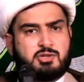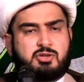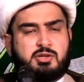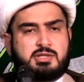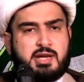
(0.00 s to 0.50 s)

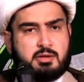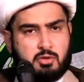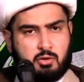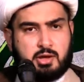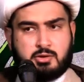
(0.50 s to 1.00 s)
is that,
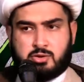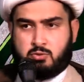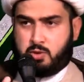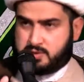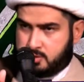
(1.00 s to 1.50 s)
okay, so
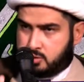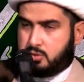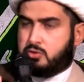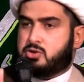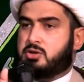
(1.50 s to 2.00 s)
what's the
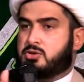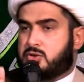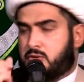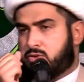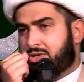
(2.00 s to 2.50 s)
solution? The
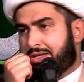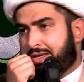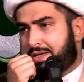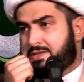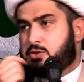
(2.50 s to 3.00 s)
solution
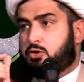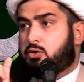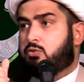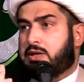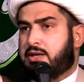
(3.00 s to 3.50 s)
is
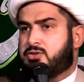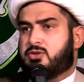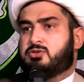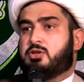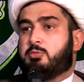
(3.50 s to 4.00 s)
good
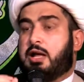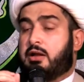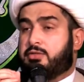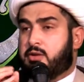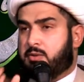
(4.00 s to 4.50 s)
relationship,
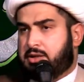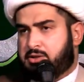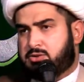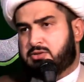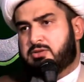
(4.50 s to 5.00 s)
healthy
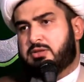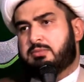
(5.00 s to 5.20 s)
relationship.